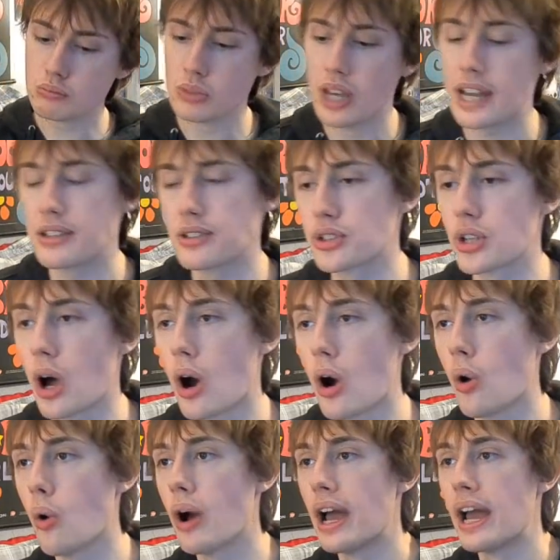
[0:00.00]
And
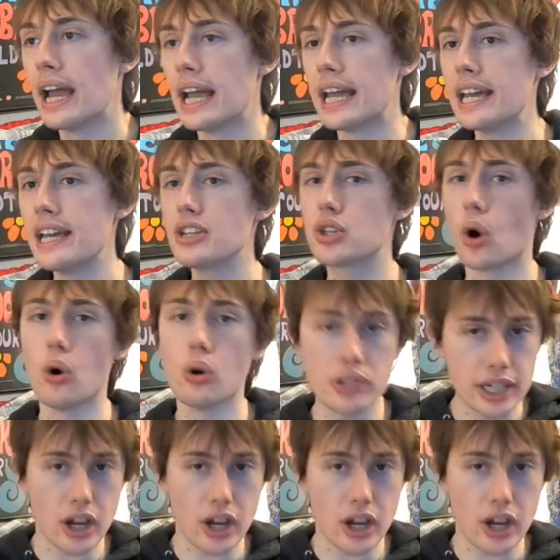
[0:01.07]
so he's holding